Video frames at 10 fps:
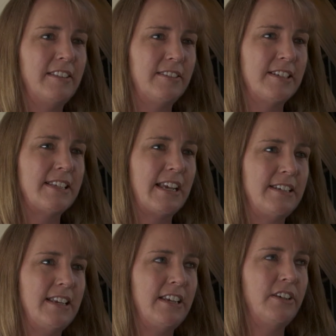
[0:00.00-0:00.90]
The
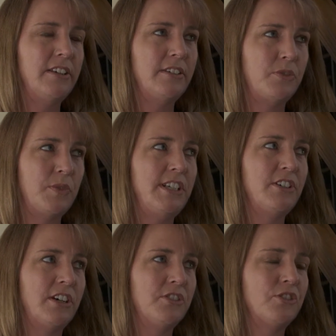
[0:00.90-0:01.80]

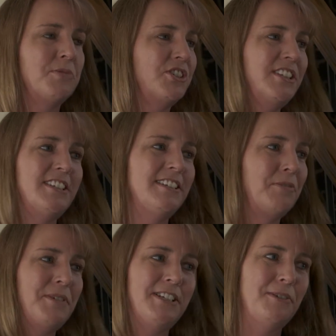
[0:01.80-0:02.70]
reward that you
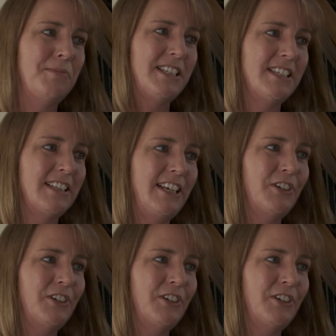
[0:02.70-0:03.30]
will receive